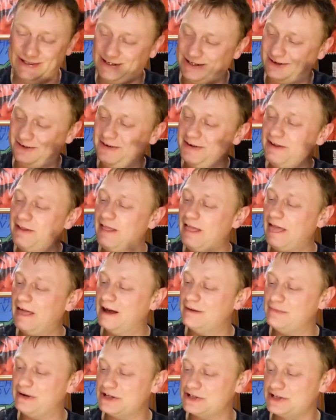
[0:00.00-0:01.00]
You know,
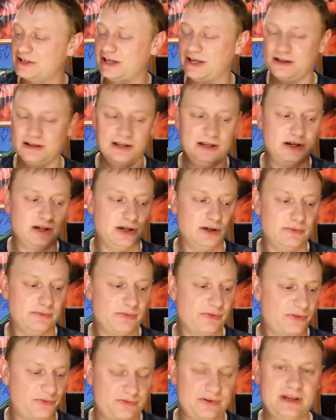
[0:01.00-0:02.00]
I managed to get
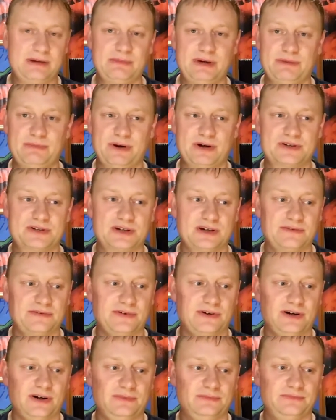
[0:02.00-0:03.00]
three Amiibos so
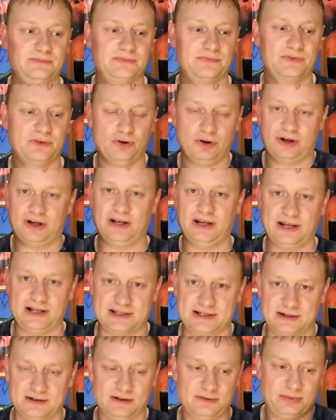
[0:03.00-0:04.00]
far. Not a
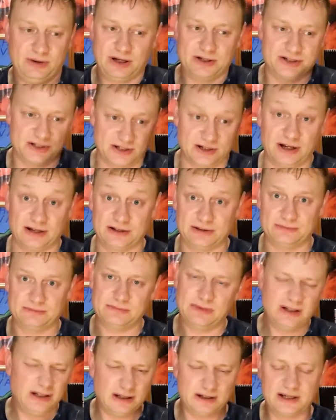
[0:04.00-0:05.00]
collector, but I just like
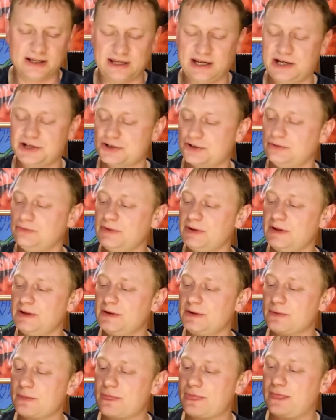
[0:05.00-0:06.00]
them, like occasional.
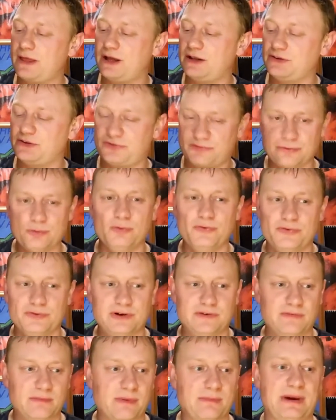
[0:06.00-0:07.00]
And all
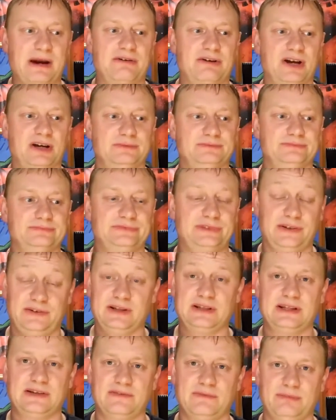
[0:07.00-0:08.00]
three of them are Mario
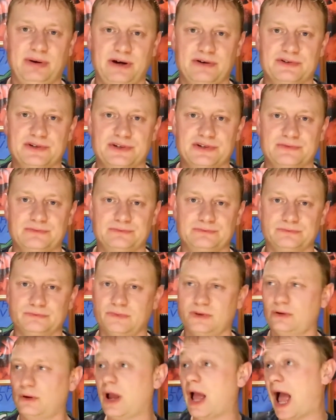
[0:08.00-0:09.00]
in different poses.
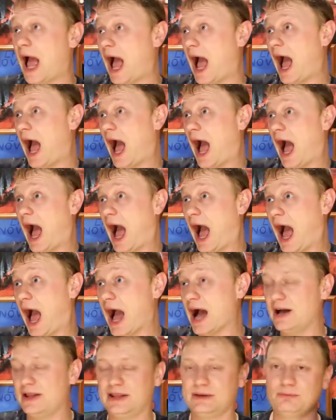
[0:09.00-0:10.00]

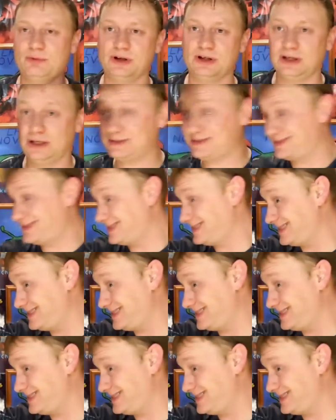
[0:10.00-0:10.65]
And then one like